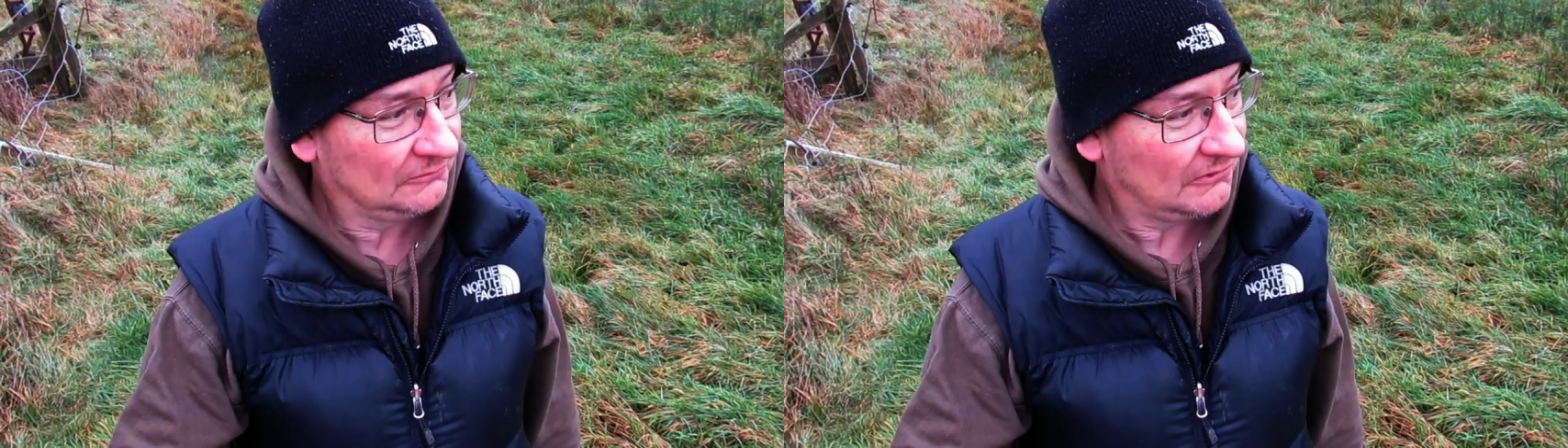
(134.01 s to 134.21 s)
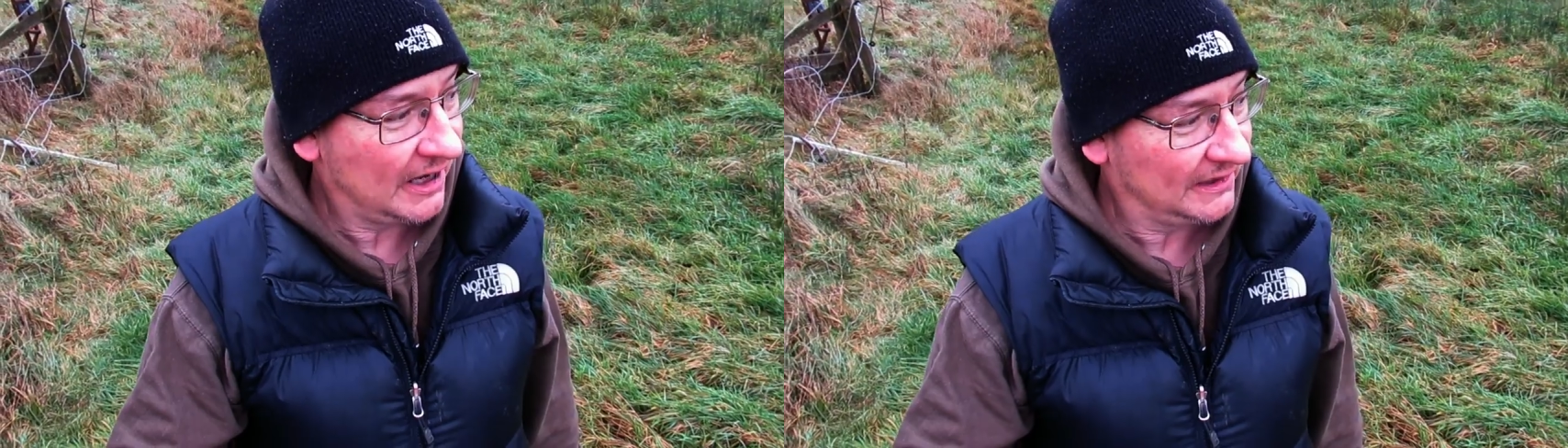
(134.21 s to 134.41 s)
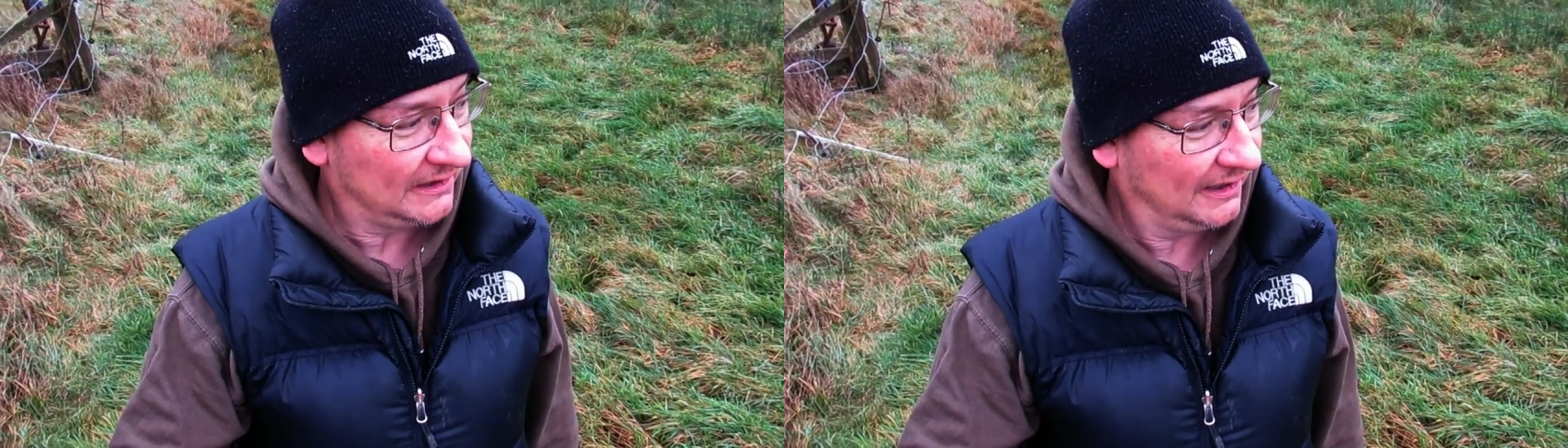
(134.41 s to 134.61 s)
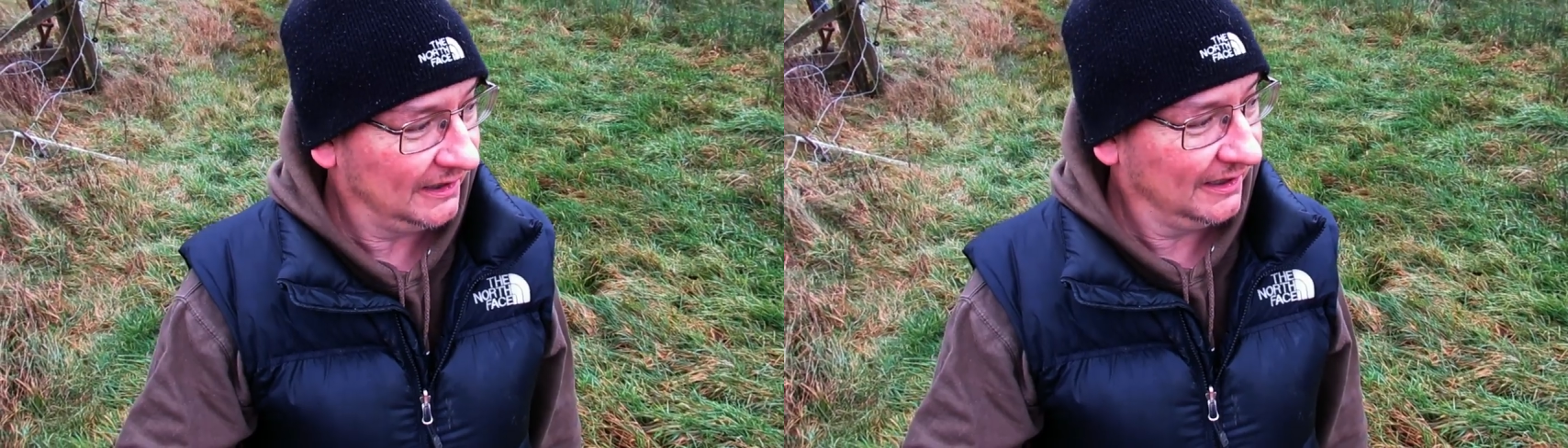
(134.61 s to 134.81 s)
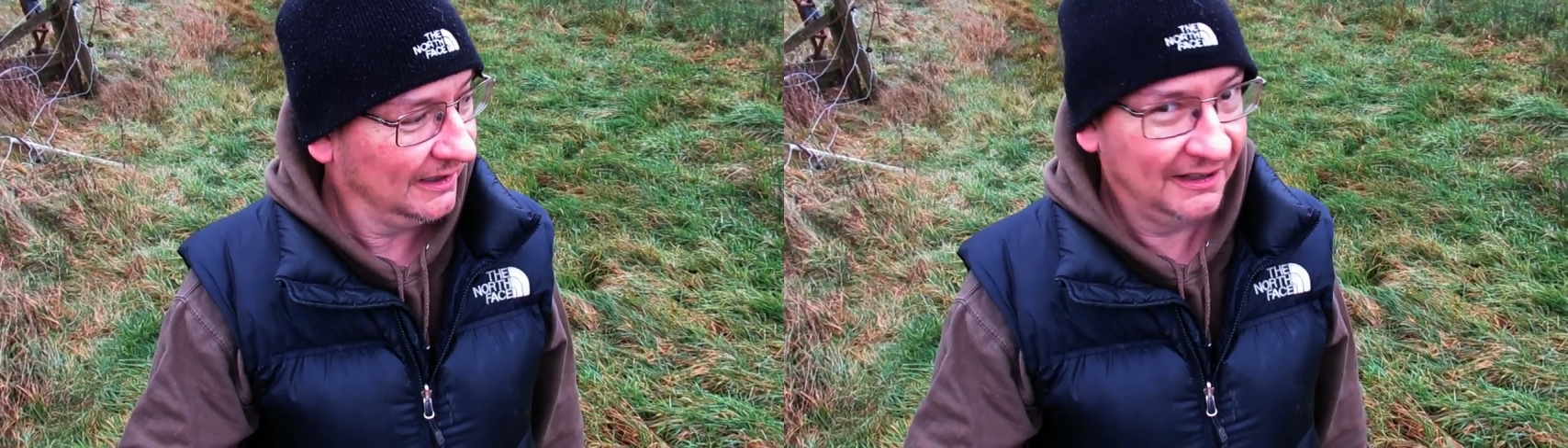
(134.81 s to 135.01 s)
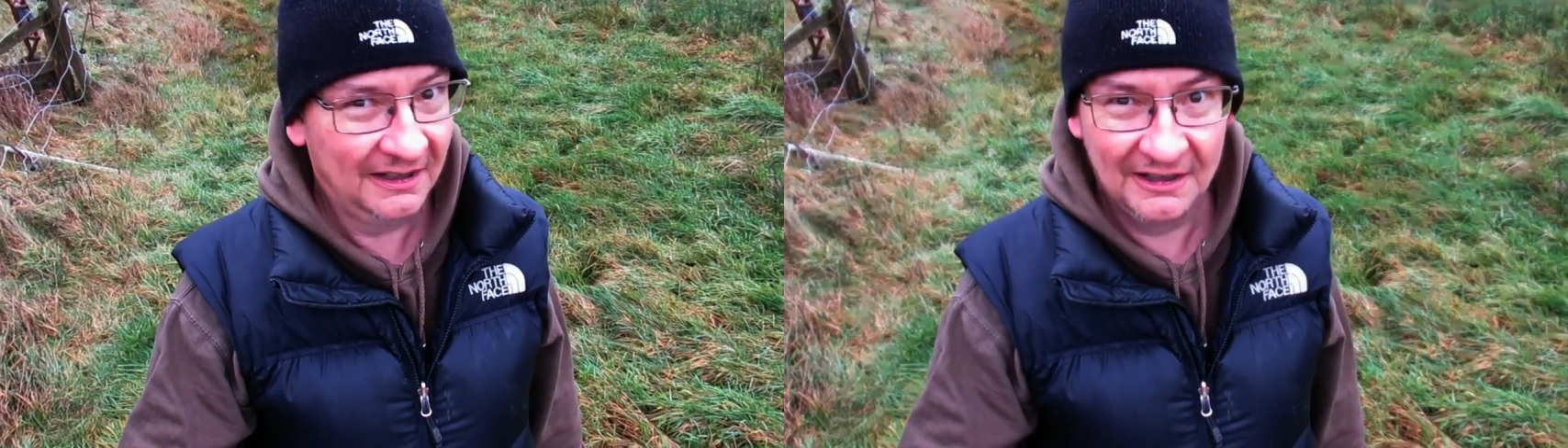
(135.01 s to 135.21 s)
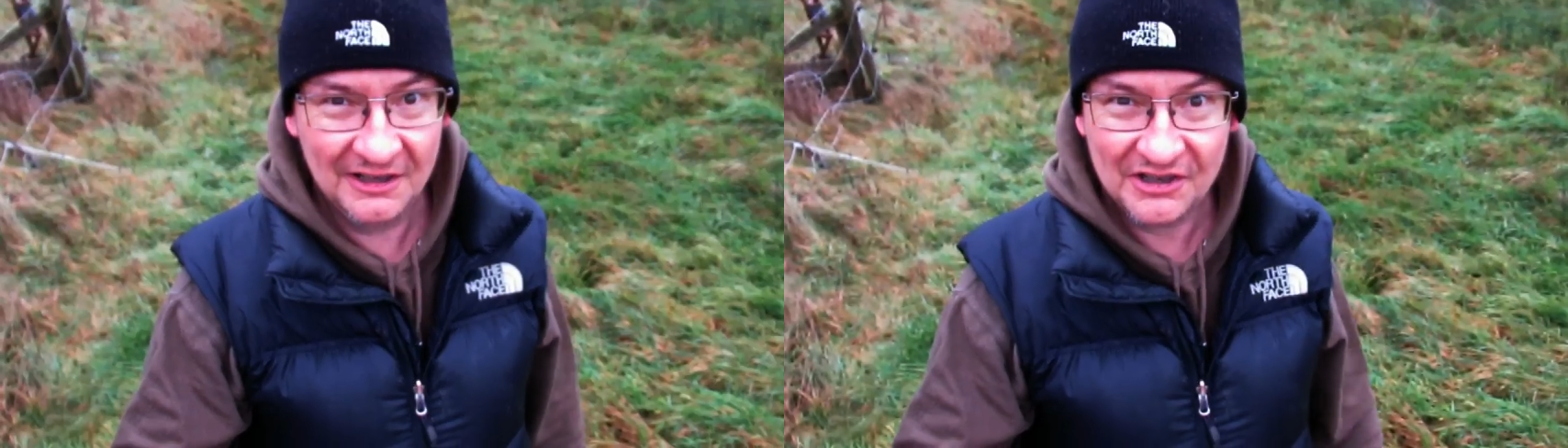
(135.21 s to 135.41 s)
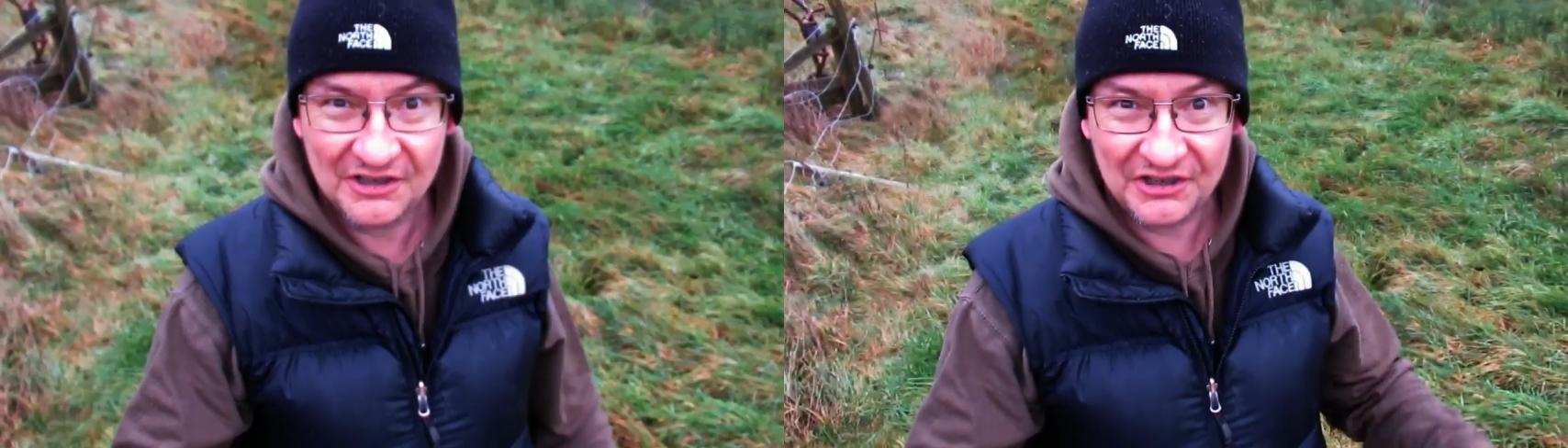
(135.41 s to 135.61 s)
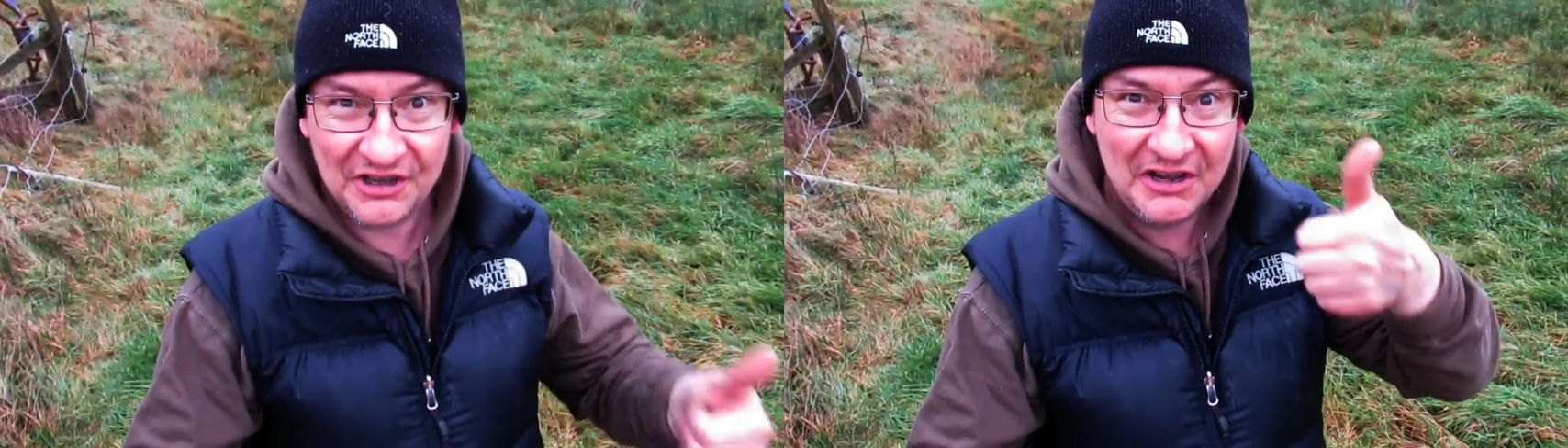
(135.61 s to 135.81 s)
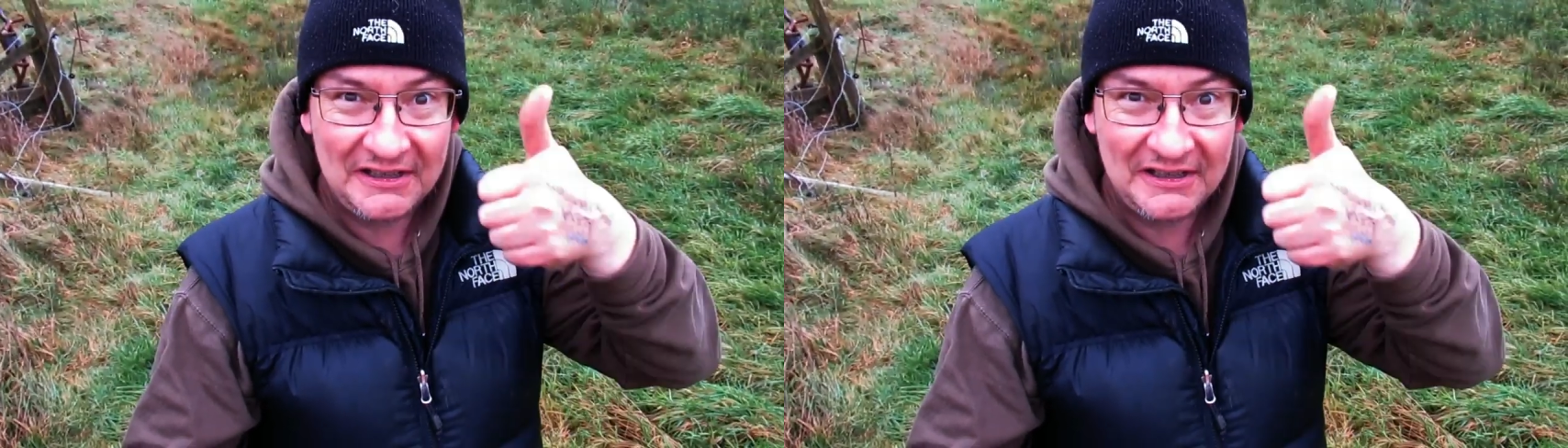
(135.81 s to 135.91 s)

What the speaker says: Right, see